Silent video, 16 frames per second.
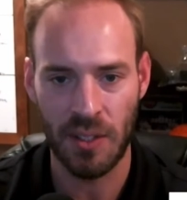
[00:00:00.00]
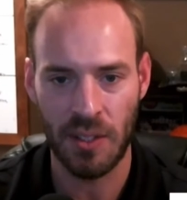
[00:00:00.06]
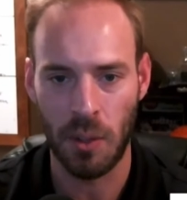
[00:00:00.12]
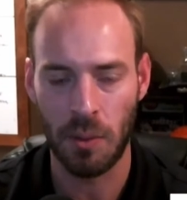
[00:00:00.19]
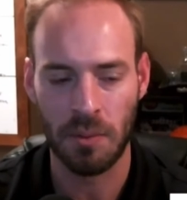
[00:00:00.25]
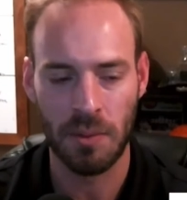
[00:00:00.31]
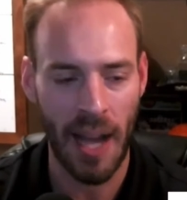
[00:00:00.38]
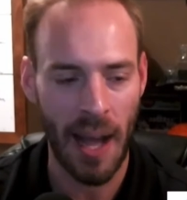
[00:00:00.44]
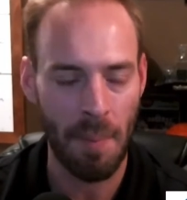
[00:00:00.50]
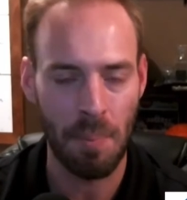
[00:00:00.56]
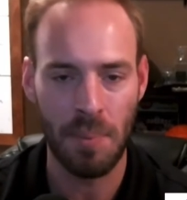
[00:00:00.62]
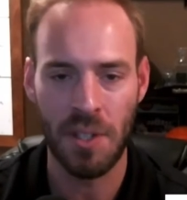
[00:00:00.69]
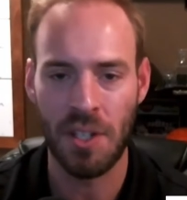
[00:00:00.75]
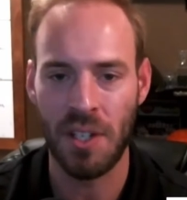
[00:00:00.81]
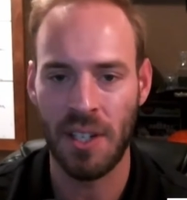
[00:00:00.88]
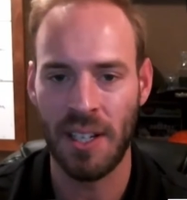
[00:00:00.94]
sold copy
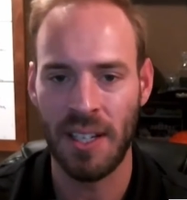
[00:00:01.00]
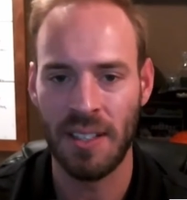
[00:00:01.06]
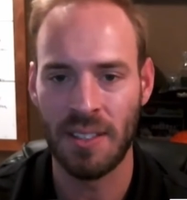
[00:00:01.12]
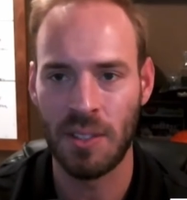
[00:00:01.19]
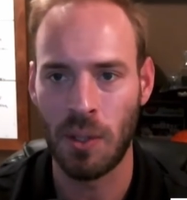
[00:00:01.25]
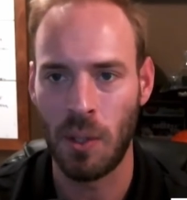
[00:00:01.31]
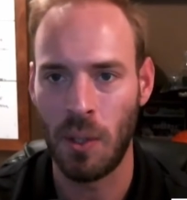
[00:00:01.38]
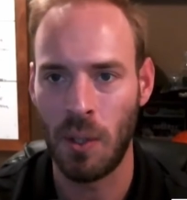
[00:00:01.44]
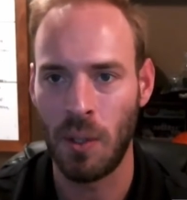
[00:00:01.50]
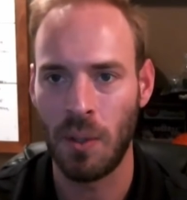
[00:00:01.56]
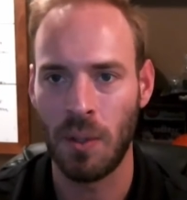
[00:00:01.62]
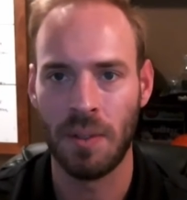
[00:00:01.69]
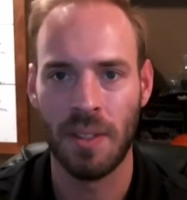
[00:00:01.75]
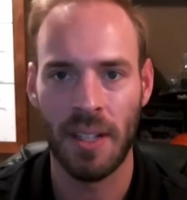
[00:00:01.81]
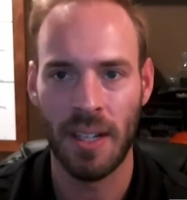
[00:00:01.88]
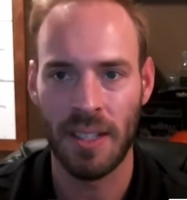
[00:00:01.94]
machines,
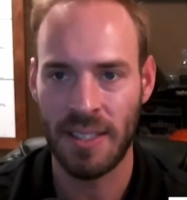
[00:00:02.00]
sold